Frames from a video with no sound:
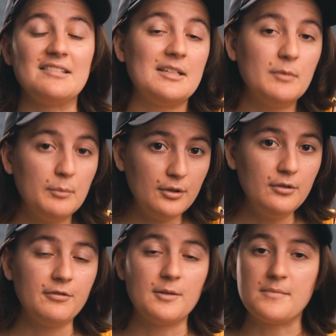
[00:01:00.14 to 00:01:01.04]

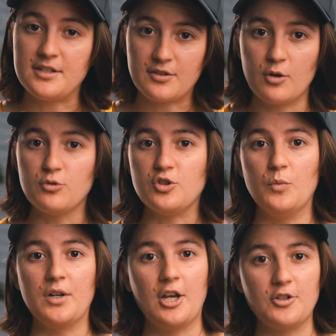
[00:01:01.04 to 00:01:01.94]
dimmable from 0 to
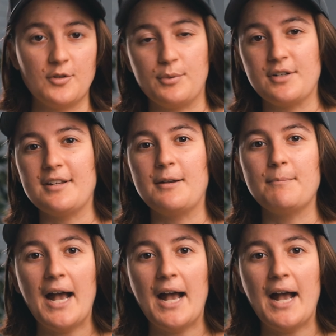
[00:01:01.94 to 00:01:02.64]
100%